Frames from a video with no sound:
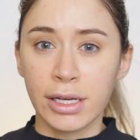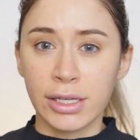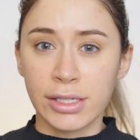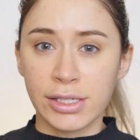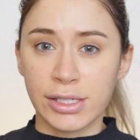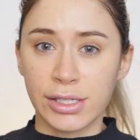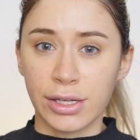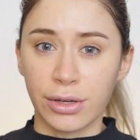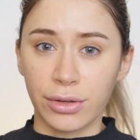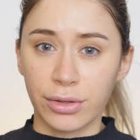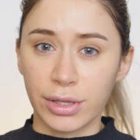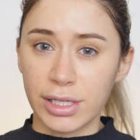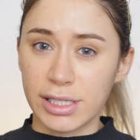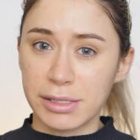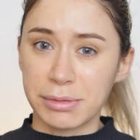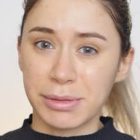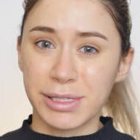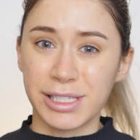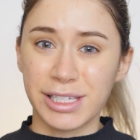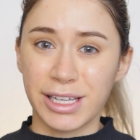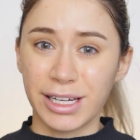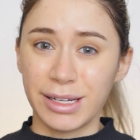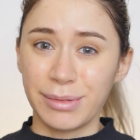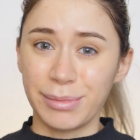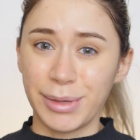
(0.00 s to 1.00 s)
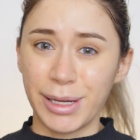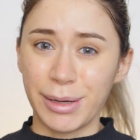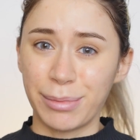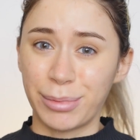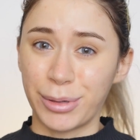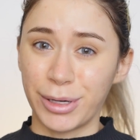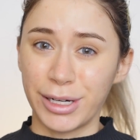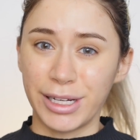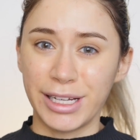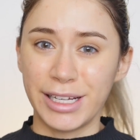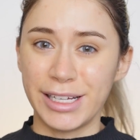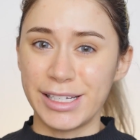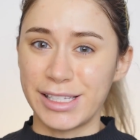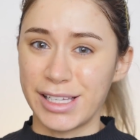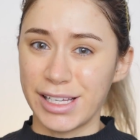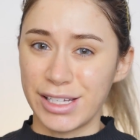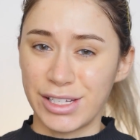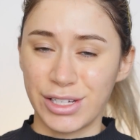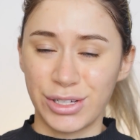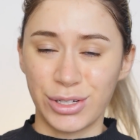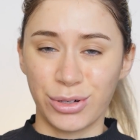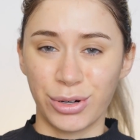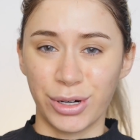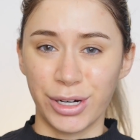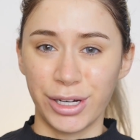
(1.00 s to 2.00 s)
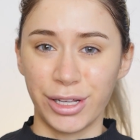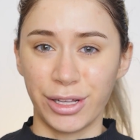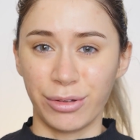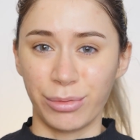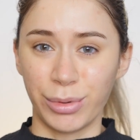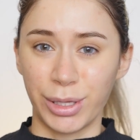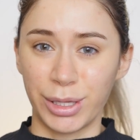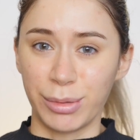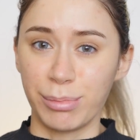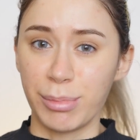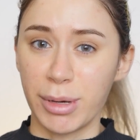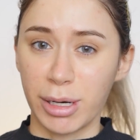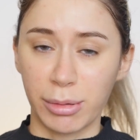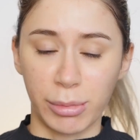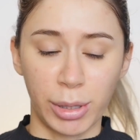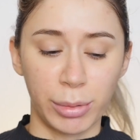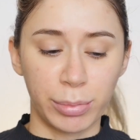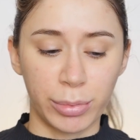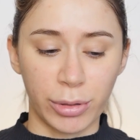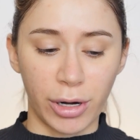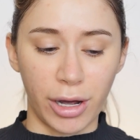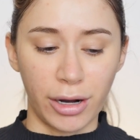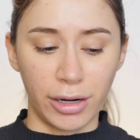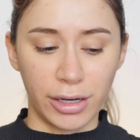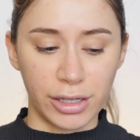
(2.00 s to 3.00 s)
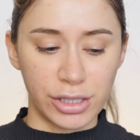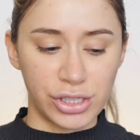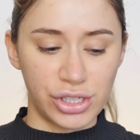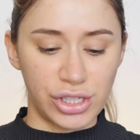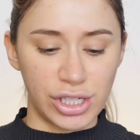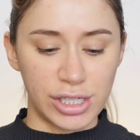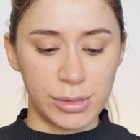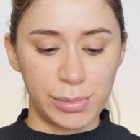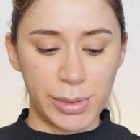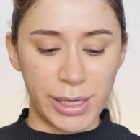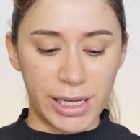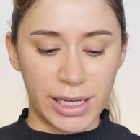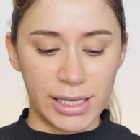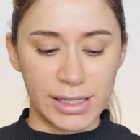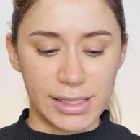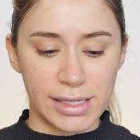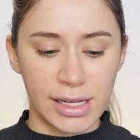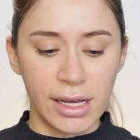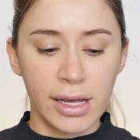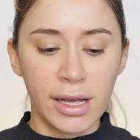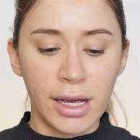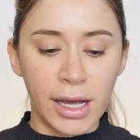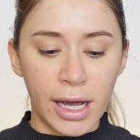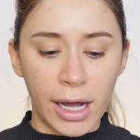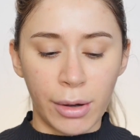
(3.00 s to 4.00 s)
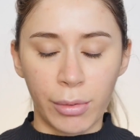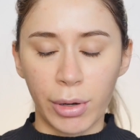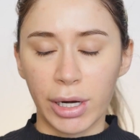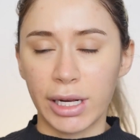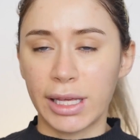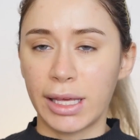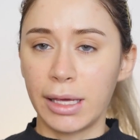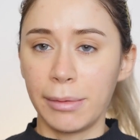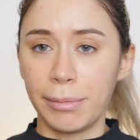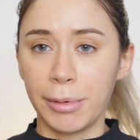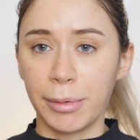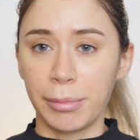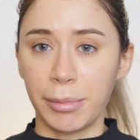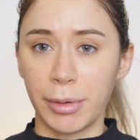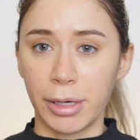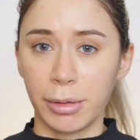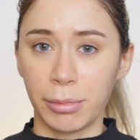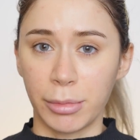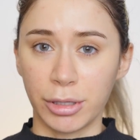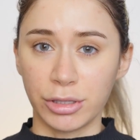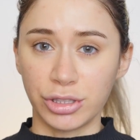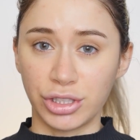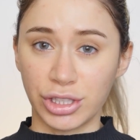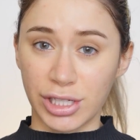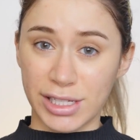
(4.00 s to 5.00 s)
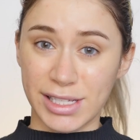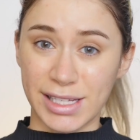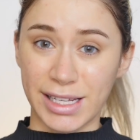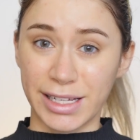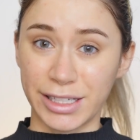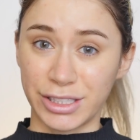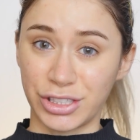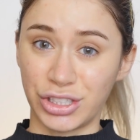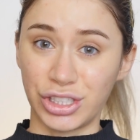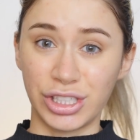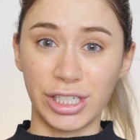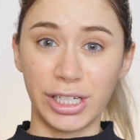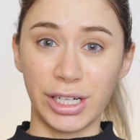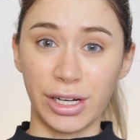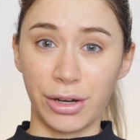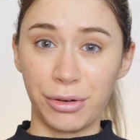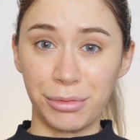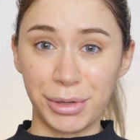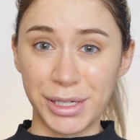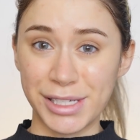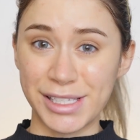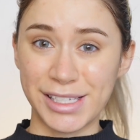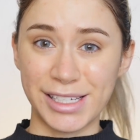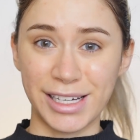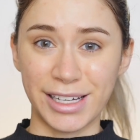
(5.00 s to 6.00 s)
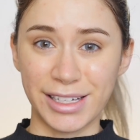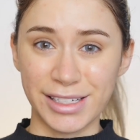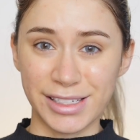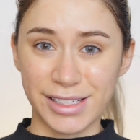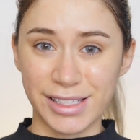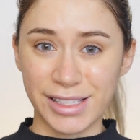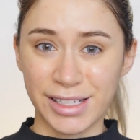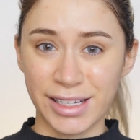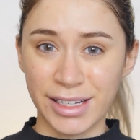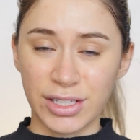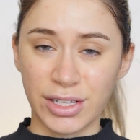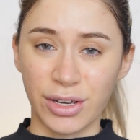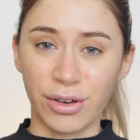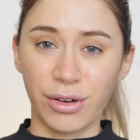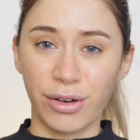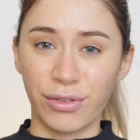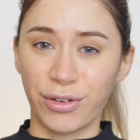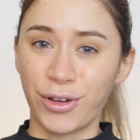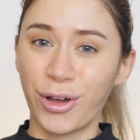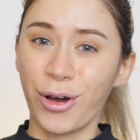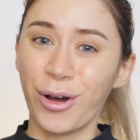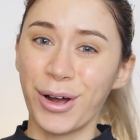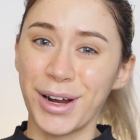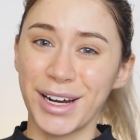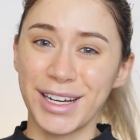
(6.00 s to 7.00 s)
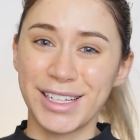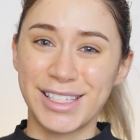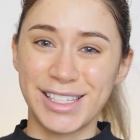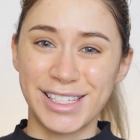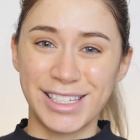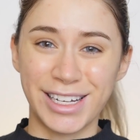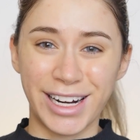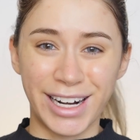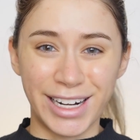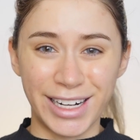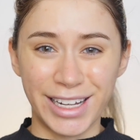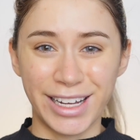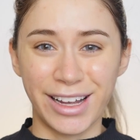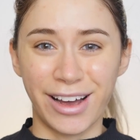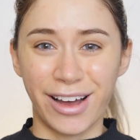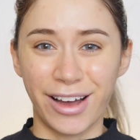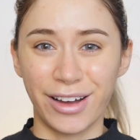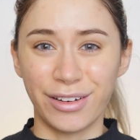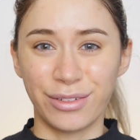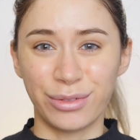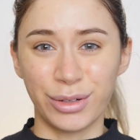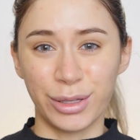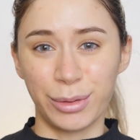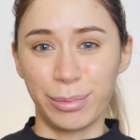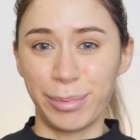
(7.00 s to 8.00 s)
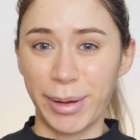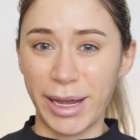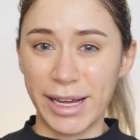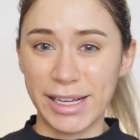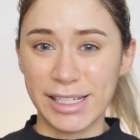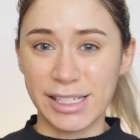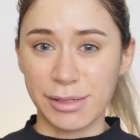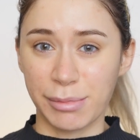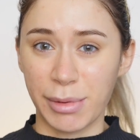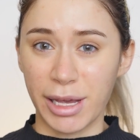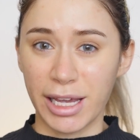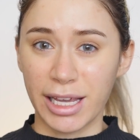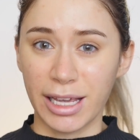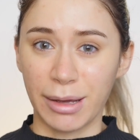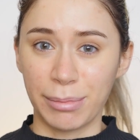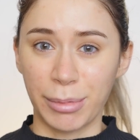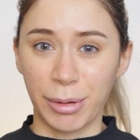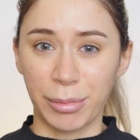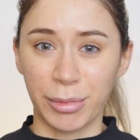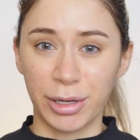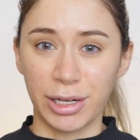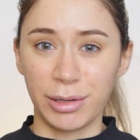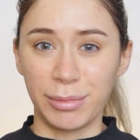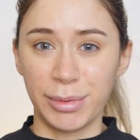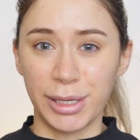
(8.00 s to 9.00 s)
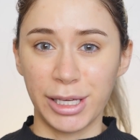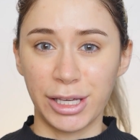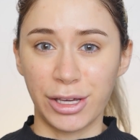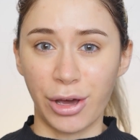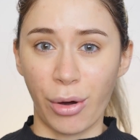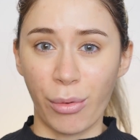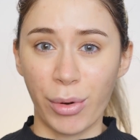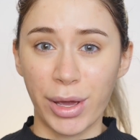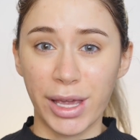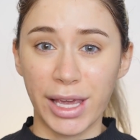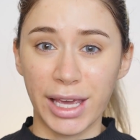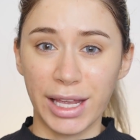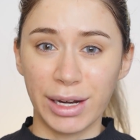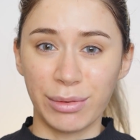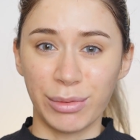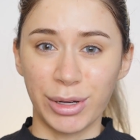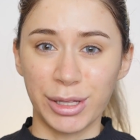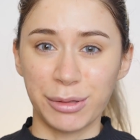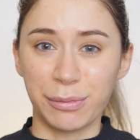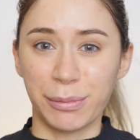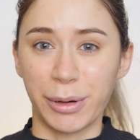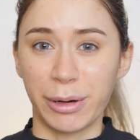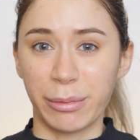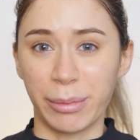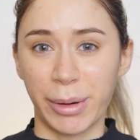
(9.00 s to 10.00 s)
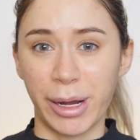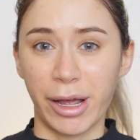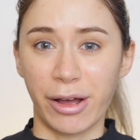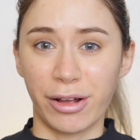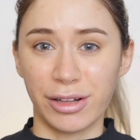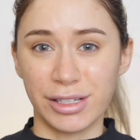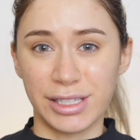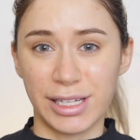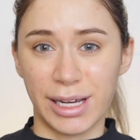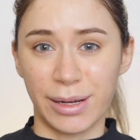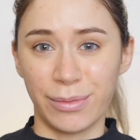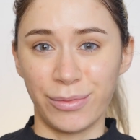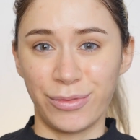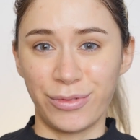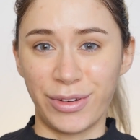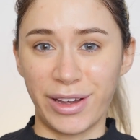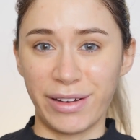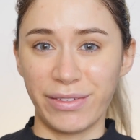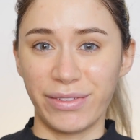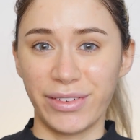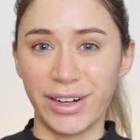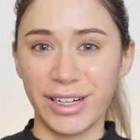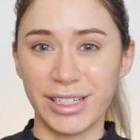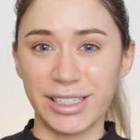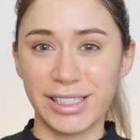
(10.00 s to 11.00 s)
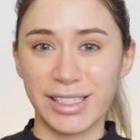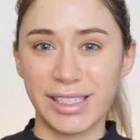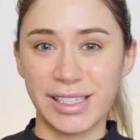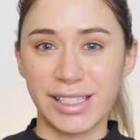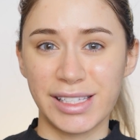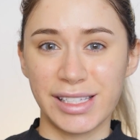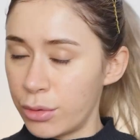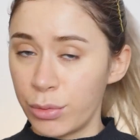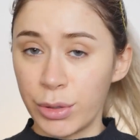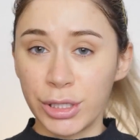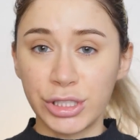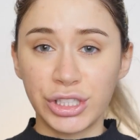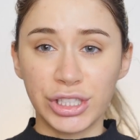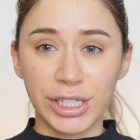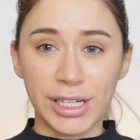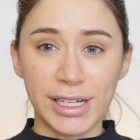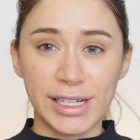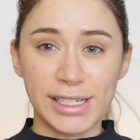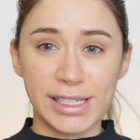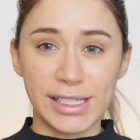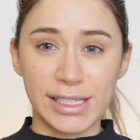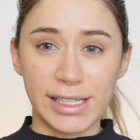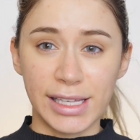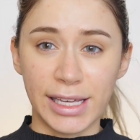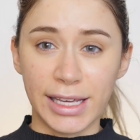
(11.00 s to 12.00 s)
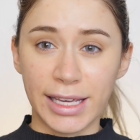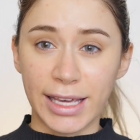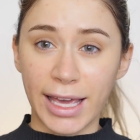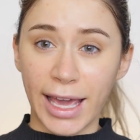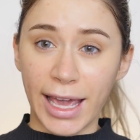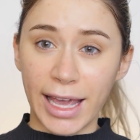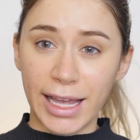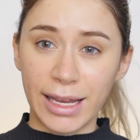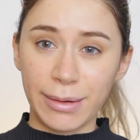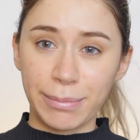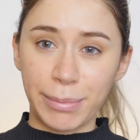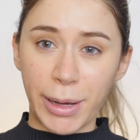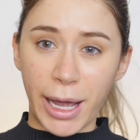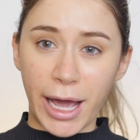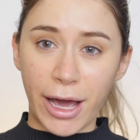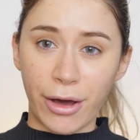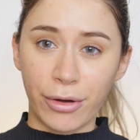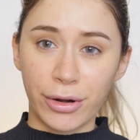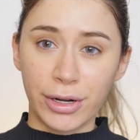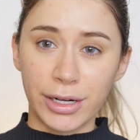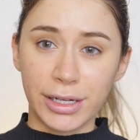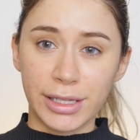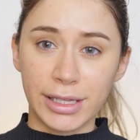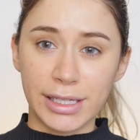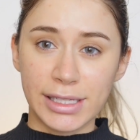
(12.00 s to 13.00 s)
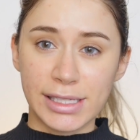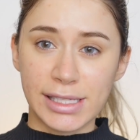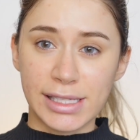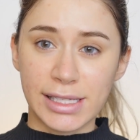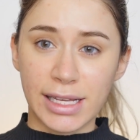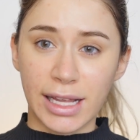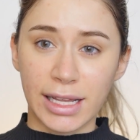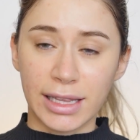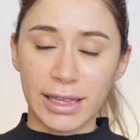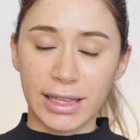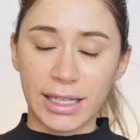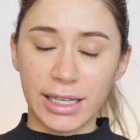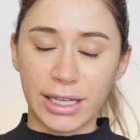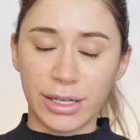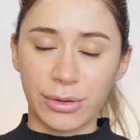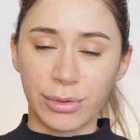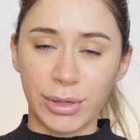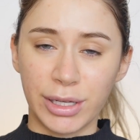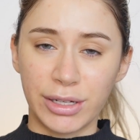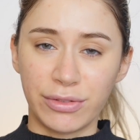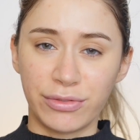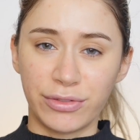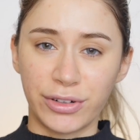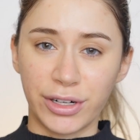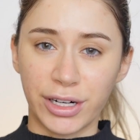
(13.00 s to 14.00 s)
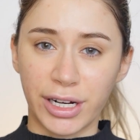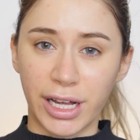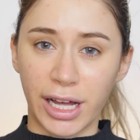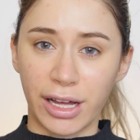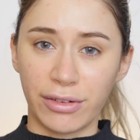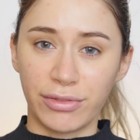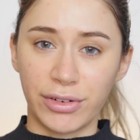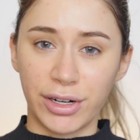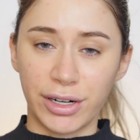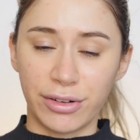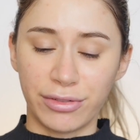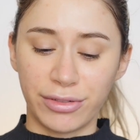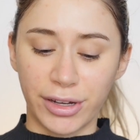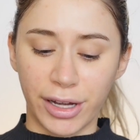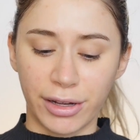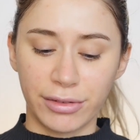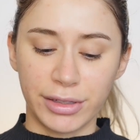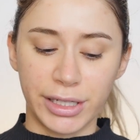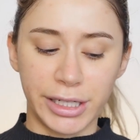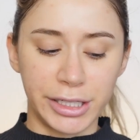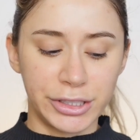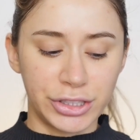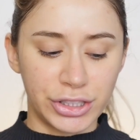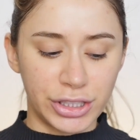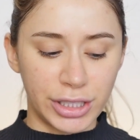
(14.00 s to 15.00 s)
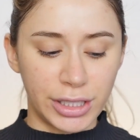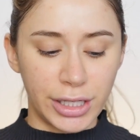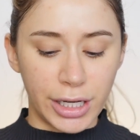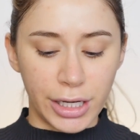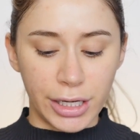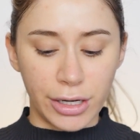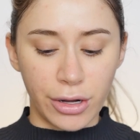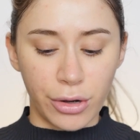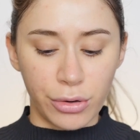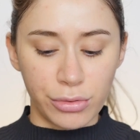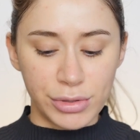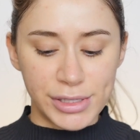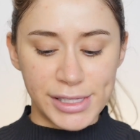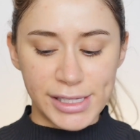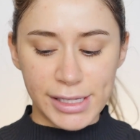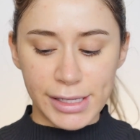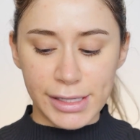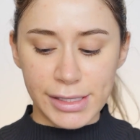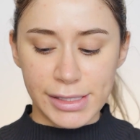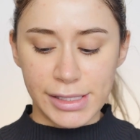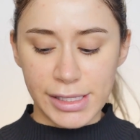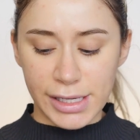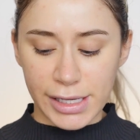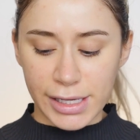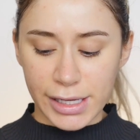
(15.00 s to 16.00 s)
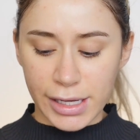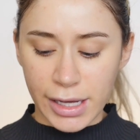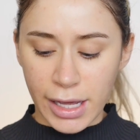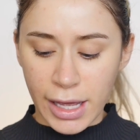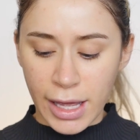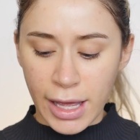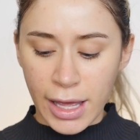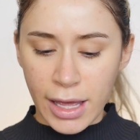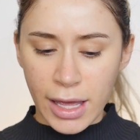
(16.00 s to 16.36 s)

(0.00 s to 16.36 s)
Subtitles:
So this one's going to be a pretty easy tutorial with minimal products just because I want to keep it minimal just like she always does. So of course, starting off with base makeup, I'm going to be going in with one of my all-time favorites, which is the Kate Powderless Liquid for Cover Foundation in OCD.